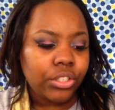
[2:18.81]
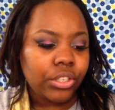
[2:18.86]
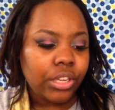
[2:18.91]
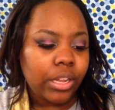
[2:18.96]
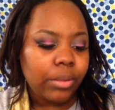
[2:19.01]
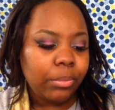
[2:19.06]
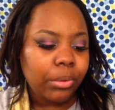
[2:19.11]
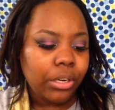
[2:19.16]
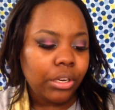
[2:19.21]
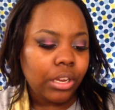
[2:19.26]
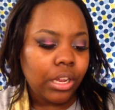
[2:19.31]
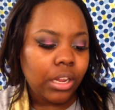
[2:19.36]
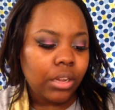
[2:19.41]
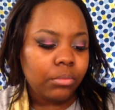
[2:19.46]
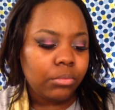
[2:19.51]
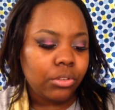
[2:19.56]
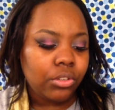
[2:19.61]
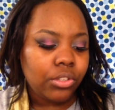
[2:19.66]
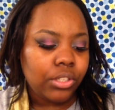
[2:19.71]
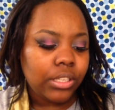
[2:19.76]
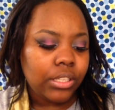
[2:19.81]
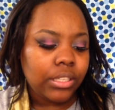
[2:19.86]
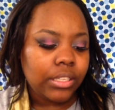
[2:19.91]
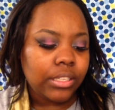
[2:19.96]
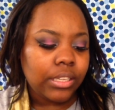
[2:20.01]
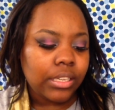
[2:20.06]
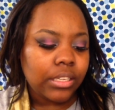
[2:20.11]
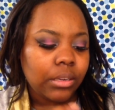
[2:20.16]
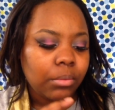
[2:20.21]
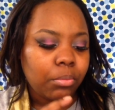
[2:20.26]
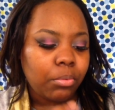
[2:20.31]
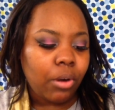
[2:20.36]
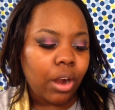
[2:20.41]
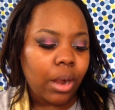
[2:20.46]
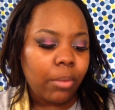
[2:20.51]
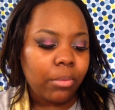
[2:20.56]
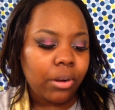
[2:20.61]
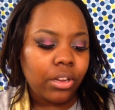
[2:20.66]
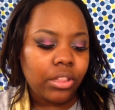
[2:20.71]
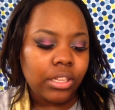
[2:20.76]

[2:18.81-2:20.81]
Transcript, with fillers: So I've been um, using this as a primer.